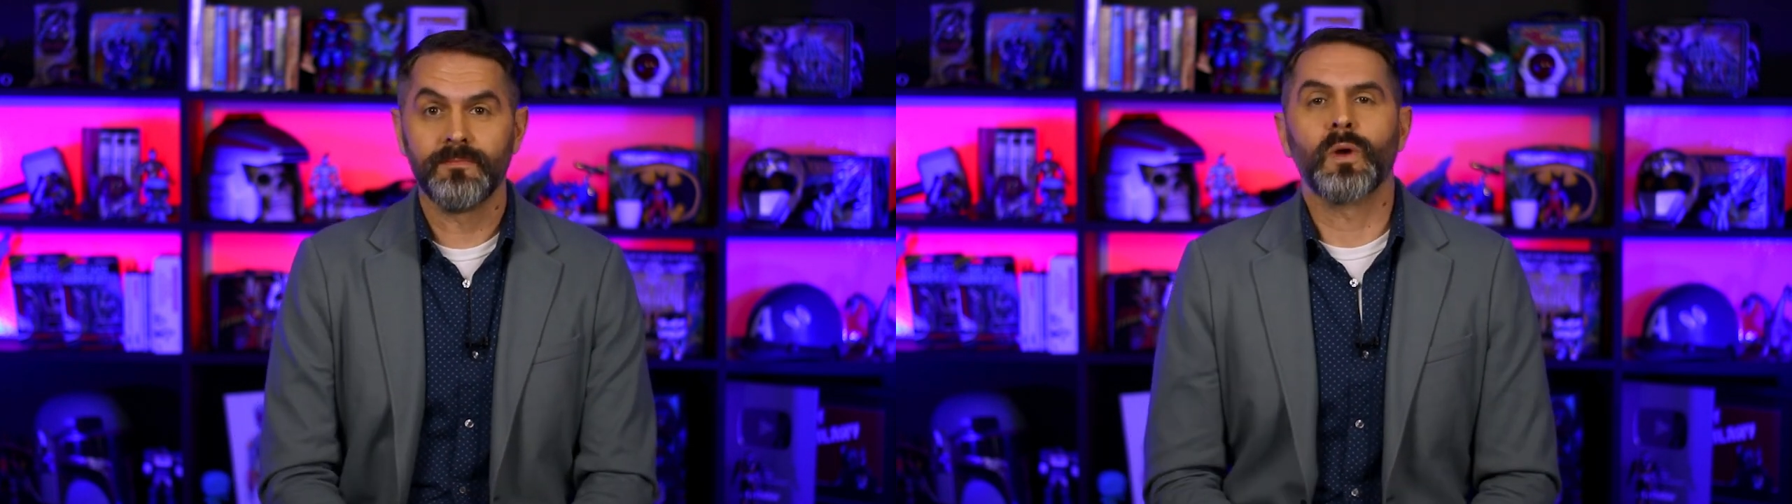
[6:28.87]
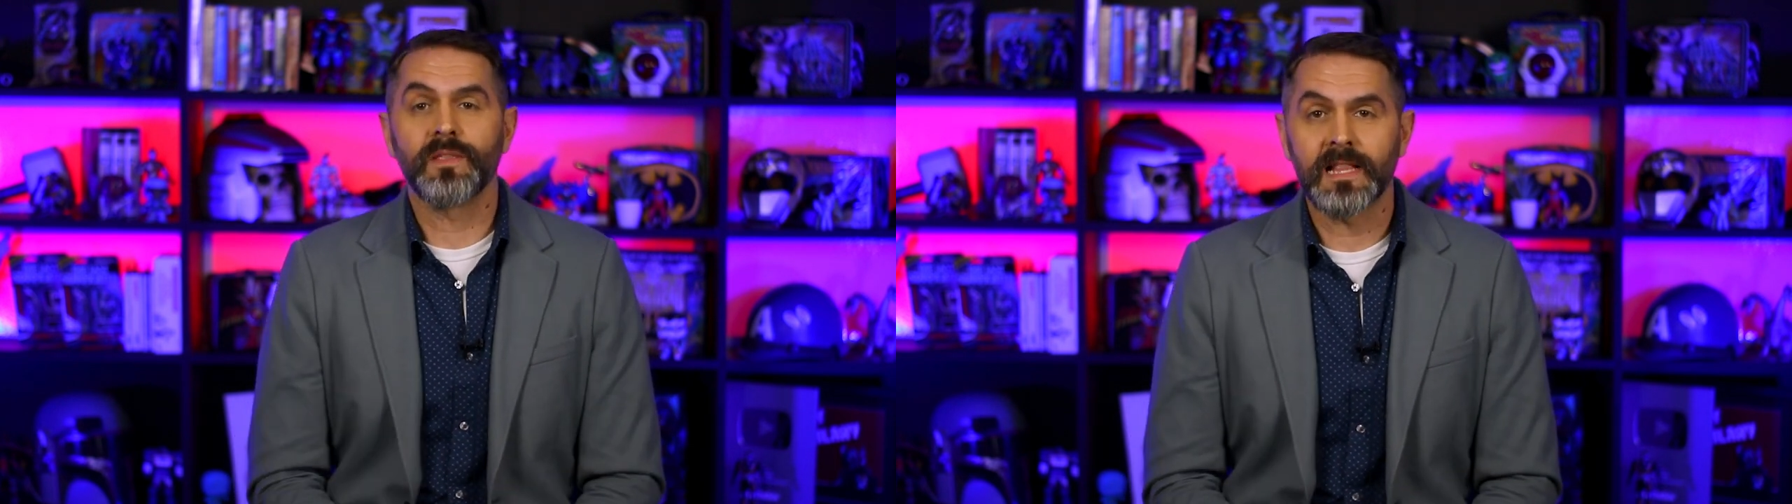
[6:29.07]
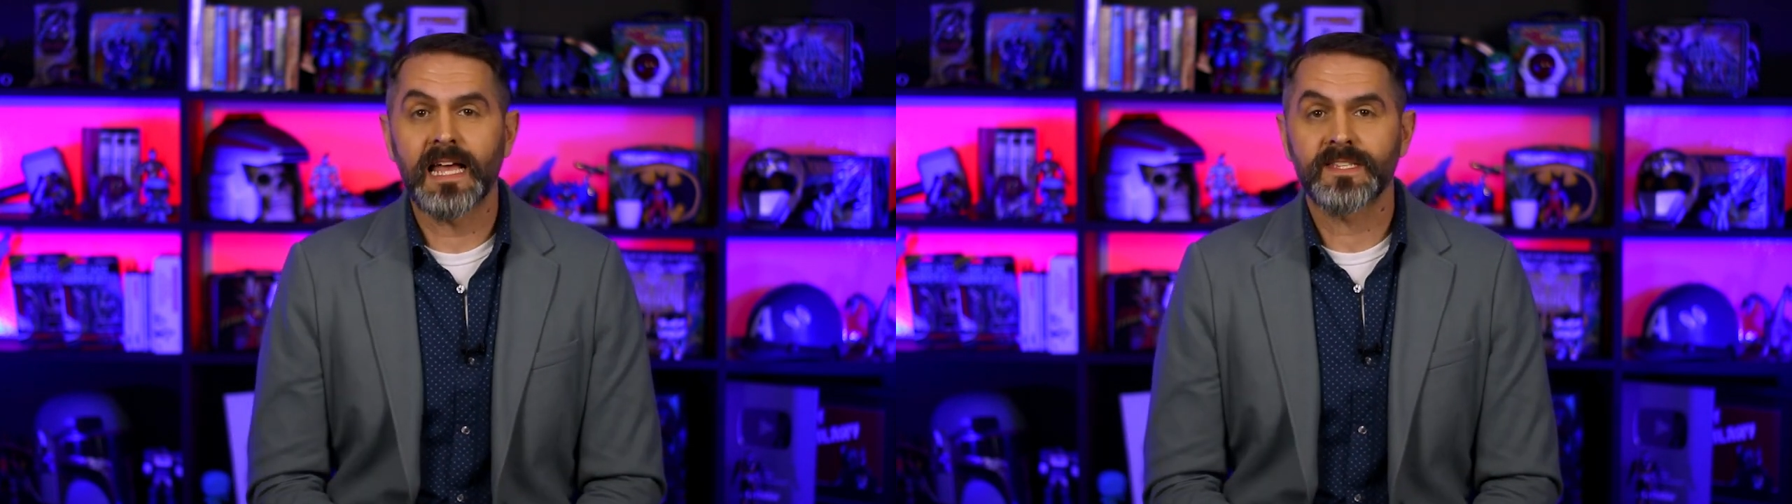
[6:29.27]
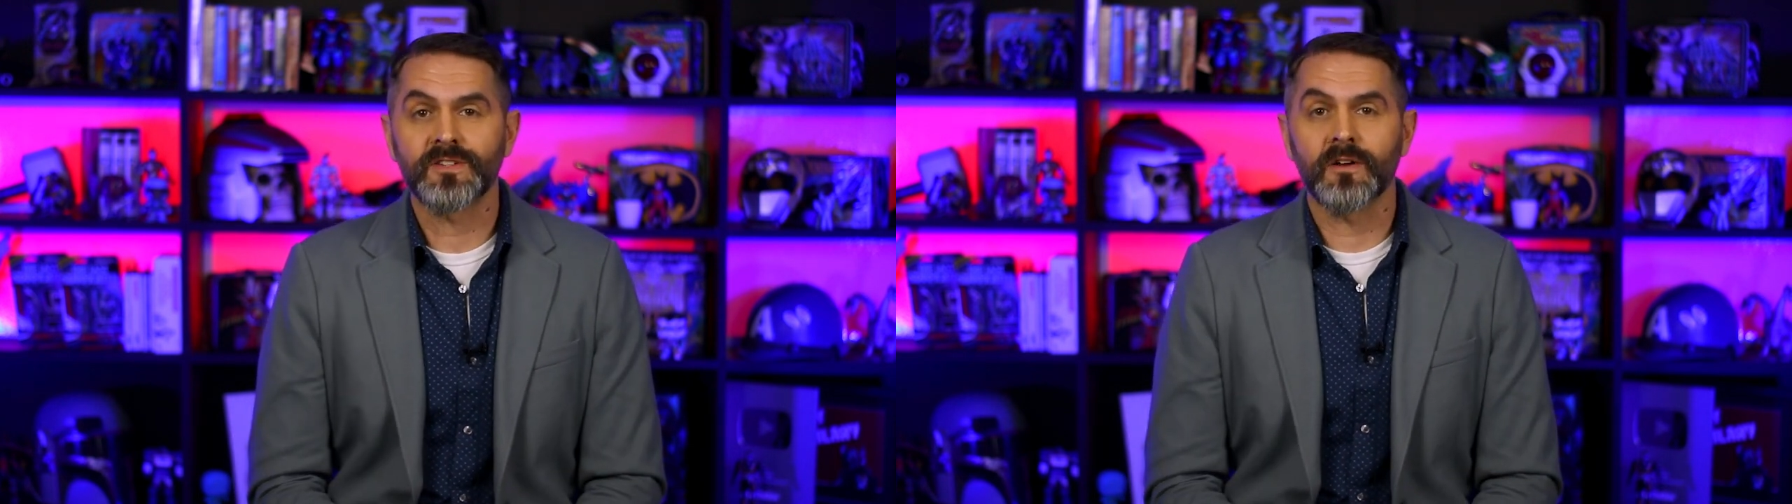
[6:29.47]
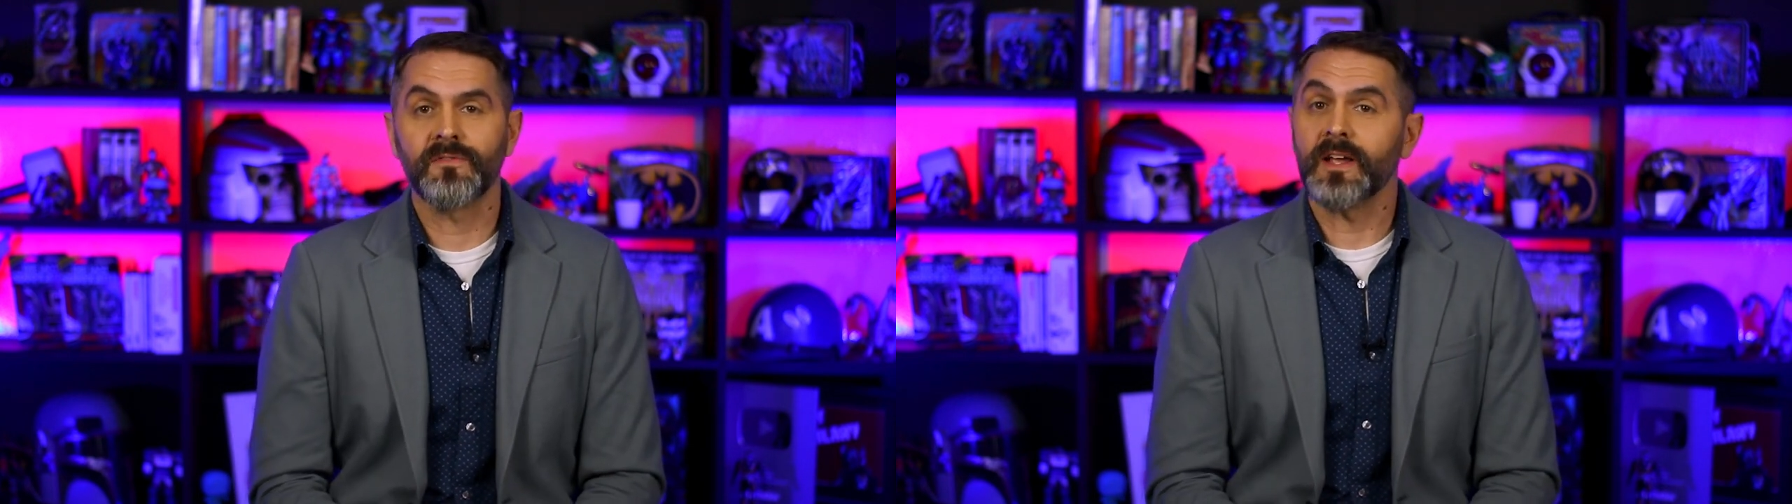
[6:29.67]
Where The Last
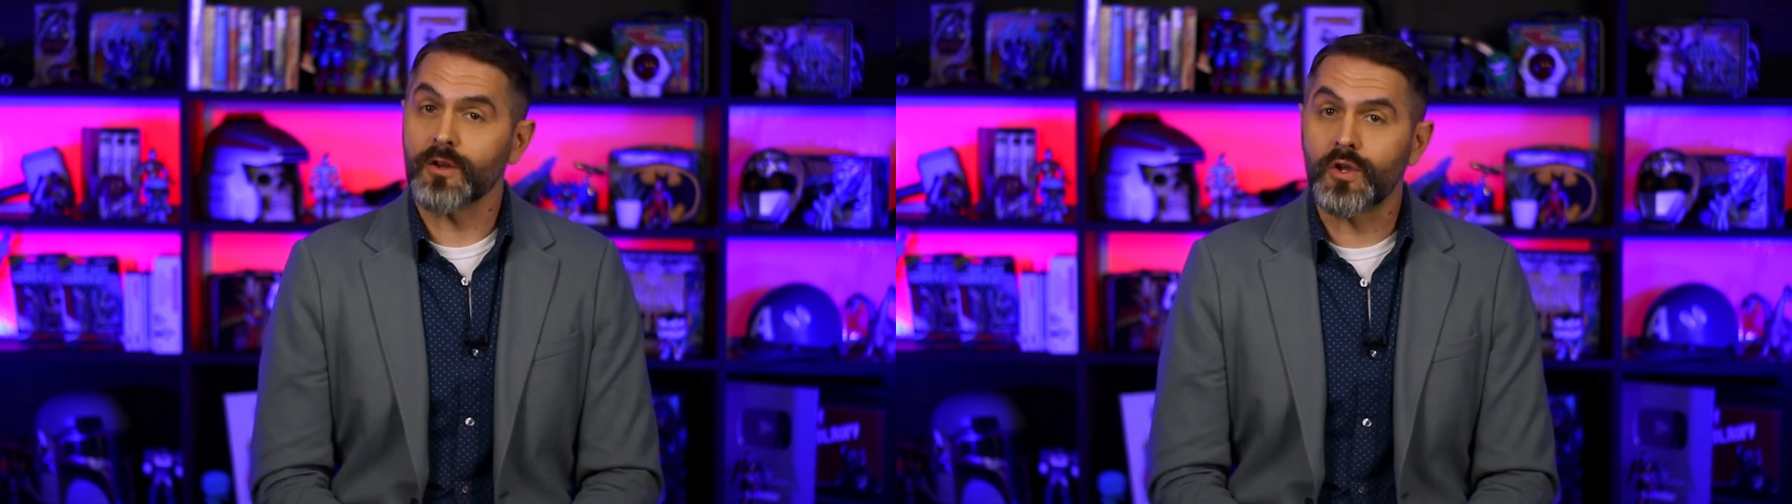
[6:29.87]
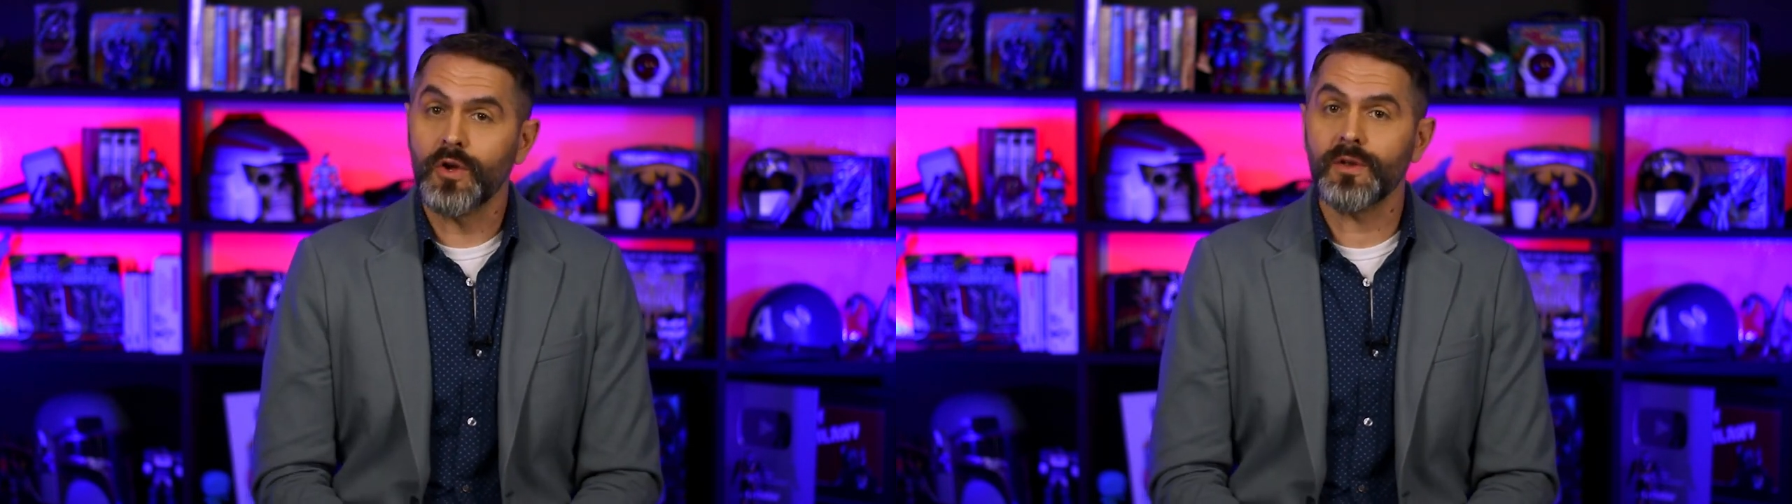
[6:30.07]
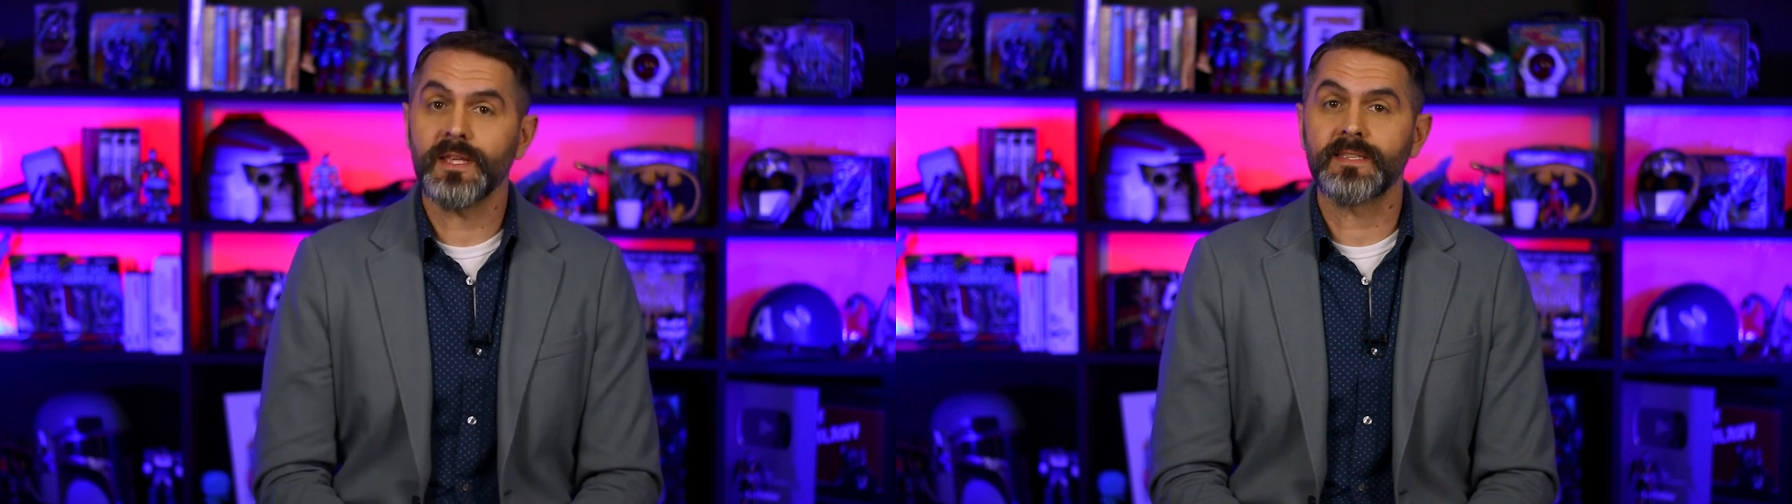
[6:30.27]
Starfighter could